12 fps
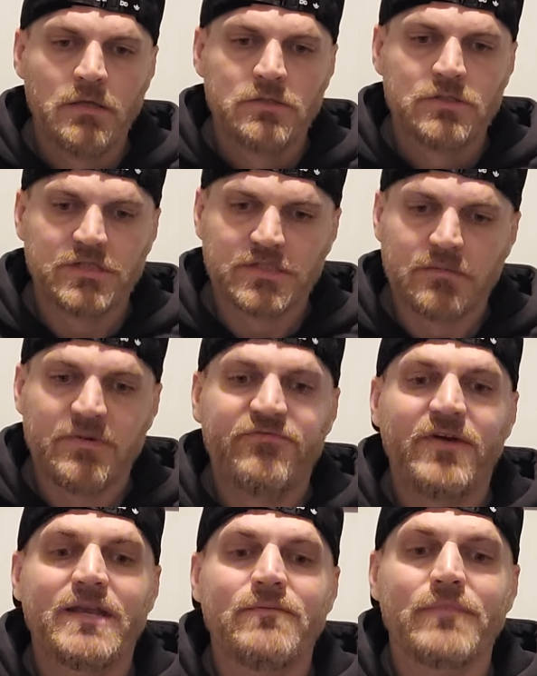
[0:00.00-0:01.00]
She's going to be
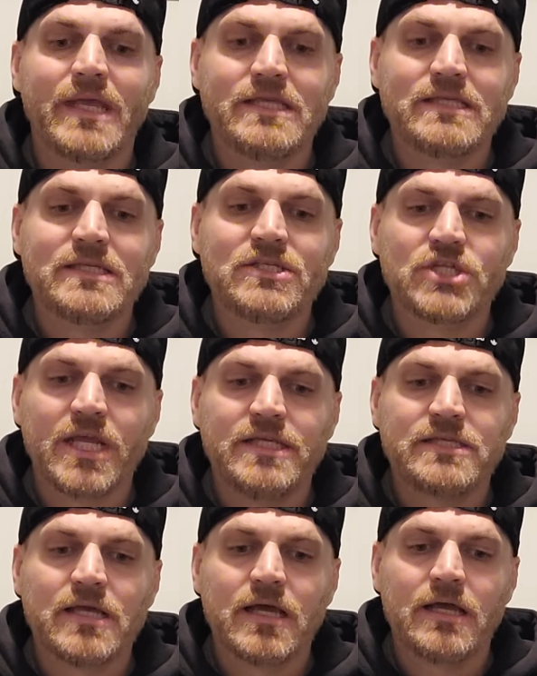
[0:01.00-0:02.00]
fighting Macy
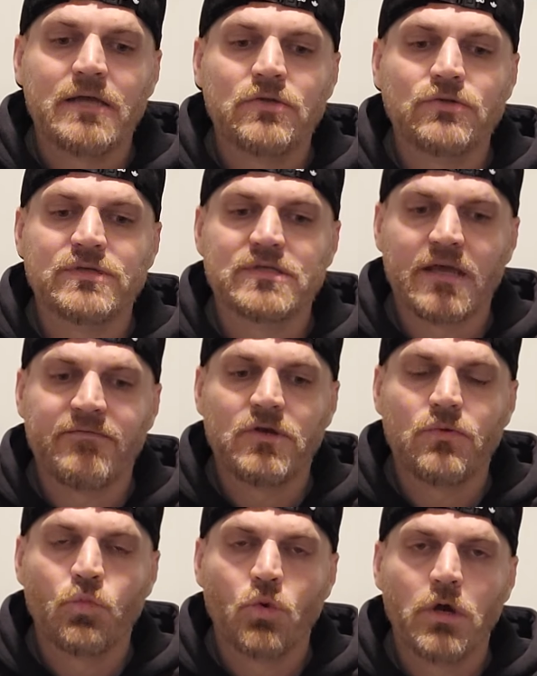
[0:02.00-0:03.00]
Chiasson, who's seven
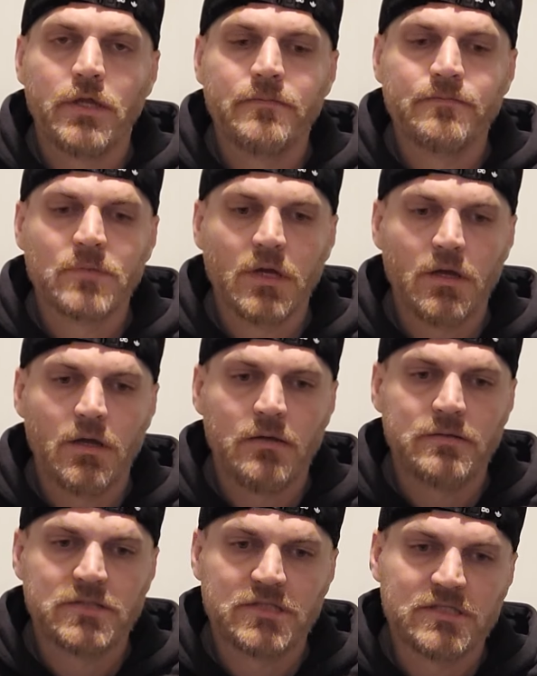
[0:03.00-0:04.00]
and one. Uh,
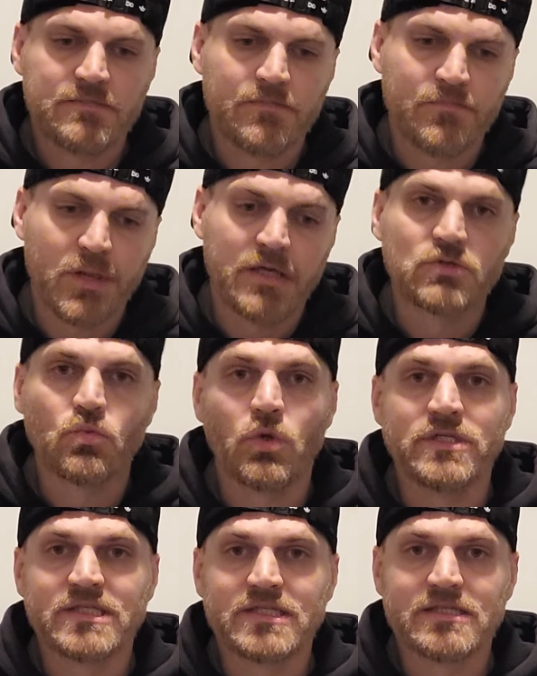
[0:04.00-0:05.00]
she's plus
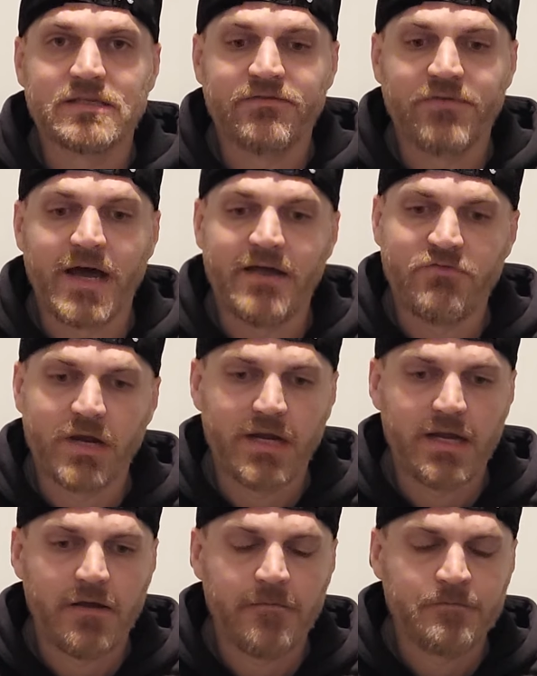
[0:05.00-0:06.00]
one sixty five right
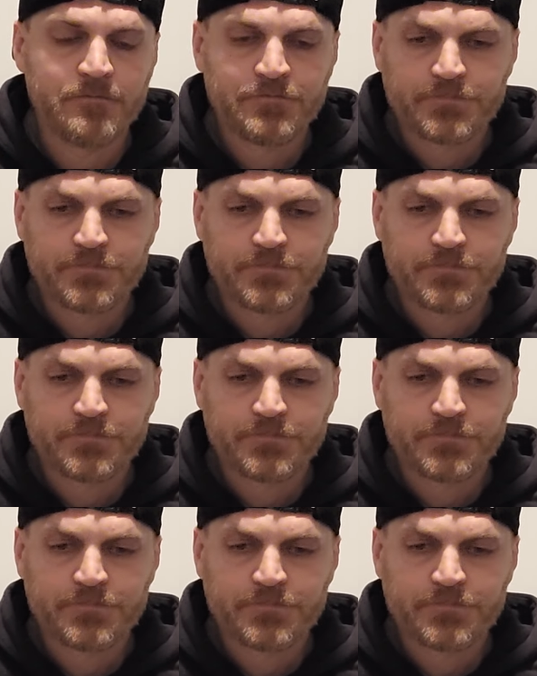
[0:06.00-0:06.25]
now.